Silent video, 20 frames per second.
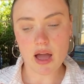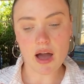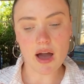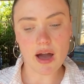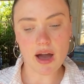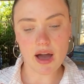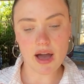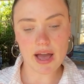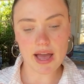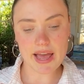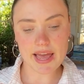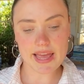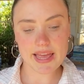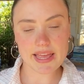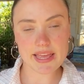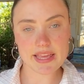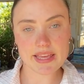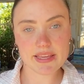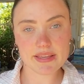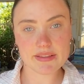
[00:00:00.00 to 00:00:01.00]

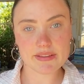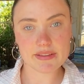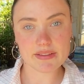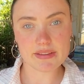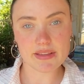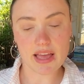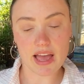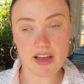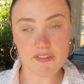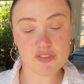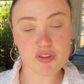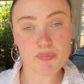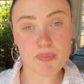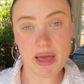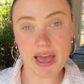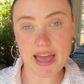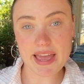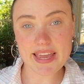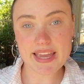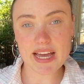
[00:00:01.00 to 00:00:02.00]
I have to
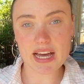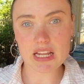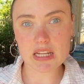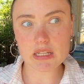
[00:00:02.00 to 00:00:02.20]
pay a